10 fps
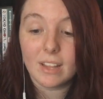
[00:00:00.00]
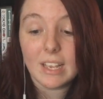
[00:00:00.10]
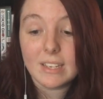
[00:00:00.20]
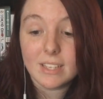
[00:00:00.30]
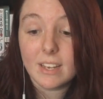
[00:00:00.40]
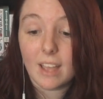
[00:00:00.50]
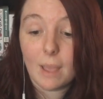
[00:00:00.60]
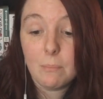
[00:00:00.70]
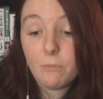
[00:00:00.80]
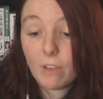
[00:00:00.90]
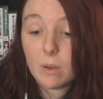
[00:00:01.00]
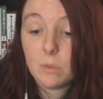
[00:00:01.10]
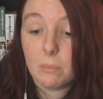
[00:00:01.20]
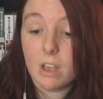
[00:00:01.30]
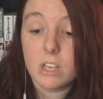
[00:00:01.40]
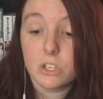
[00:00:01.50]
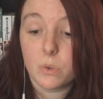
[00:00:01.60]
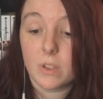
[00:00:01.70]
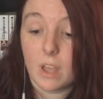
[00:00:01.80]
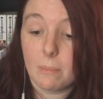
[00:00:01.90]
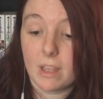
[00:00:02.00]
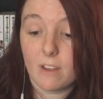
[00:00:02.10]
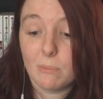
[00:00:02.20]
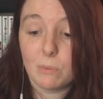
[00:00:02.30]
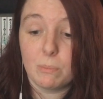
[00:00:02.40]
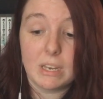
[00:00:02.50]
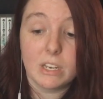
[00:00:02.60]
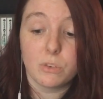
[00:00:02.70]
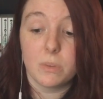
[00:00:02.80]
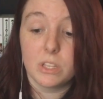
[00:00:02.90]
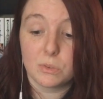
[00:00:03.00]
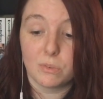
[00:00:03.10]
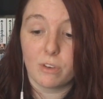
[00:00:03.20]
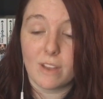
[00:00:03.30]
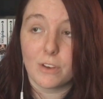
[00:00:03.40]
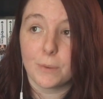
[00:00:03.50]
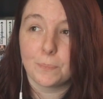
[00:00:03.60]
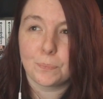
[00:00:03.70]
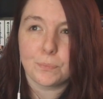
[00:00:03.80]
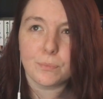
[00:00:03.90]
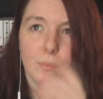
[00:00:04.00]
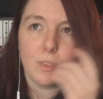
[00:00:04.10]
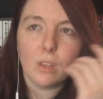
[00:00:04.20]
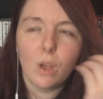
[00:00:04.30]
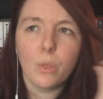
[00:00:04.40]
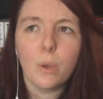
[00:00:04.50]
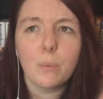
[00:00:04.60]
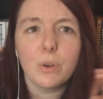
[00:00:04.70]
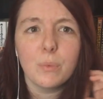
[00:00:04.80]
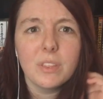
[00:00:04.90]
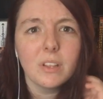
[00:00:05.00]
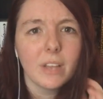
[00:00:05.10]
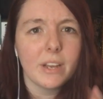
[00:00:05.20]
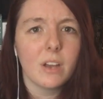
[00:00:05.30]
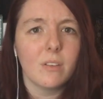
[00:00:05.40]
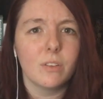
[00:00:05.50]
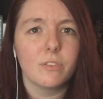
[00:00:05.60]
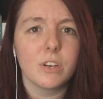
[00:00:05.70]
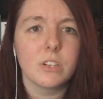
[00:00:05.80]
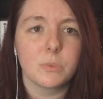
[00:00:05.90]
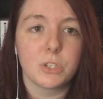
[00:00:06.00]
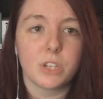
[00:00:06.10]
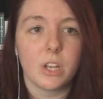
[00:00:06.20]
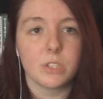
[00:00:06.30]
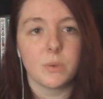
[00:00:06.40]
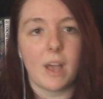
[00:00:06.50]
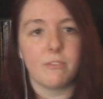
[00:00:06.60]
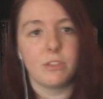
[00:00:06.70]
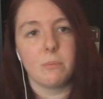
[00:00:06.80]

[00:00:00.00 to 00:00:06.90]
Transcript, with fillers: Like I said, I'm fine with manga showing up and I've been meaning to read this one forever. Although I want to read the light novel first, which I also have.